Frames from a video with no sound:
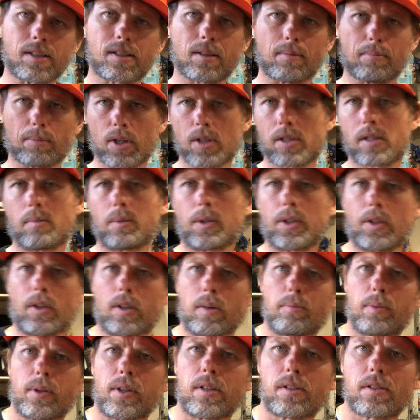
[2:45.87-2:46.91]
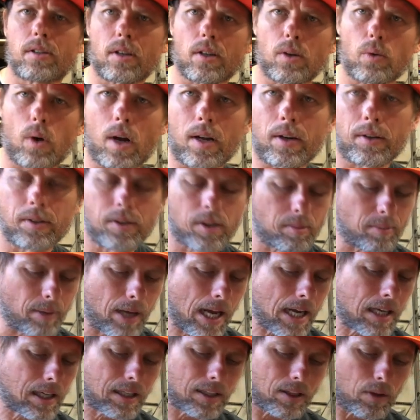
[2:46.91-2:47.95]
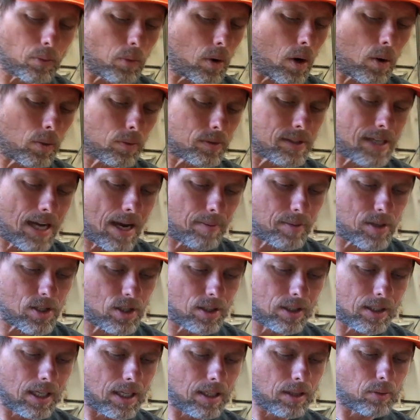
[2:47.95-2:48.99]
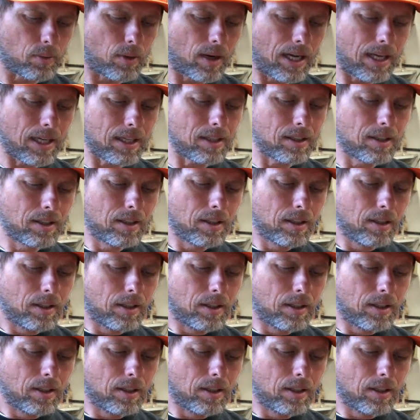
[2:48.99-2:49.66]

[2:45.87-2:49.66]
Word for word: submersible. You can put this underwater on your bike and it won't damage it in any way